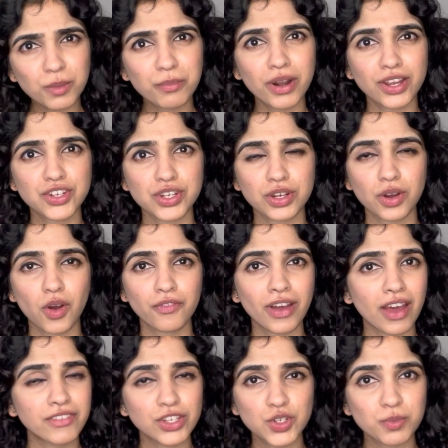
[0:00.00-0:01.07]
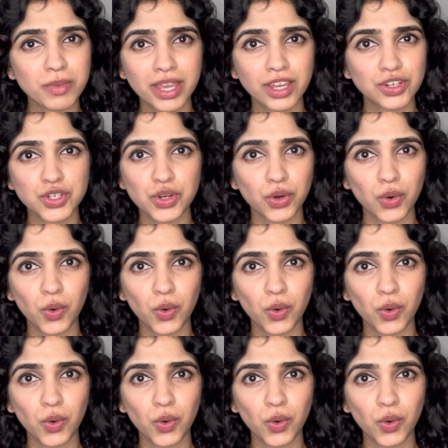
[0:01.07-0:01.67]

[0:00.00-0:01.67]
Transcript: pressure of having to make it your